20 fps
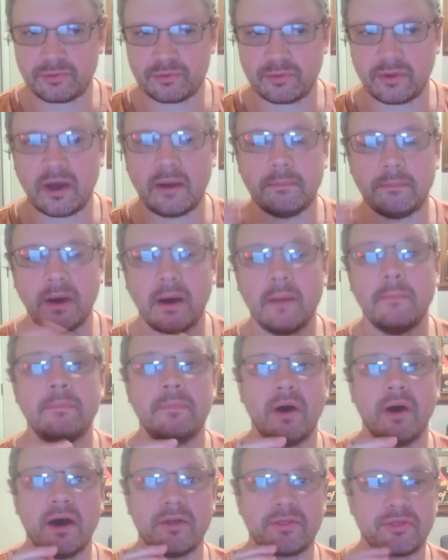
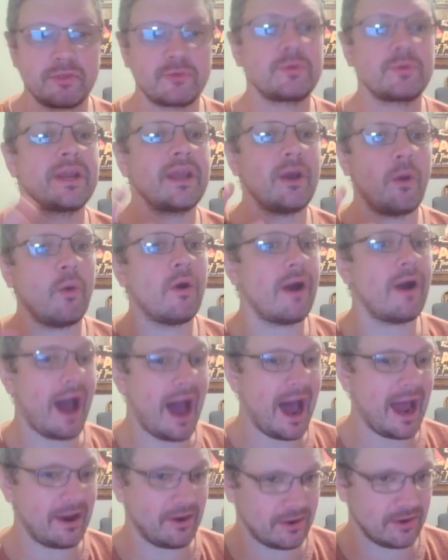a 3 or
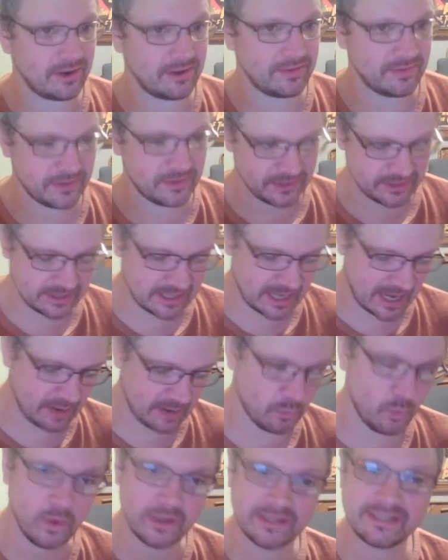higher in their
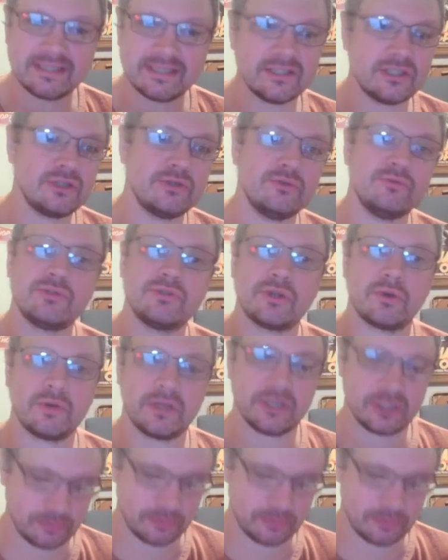stat. 1s and 2s don't get you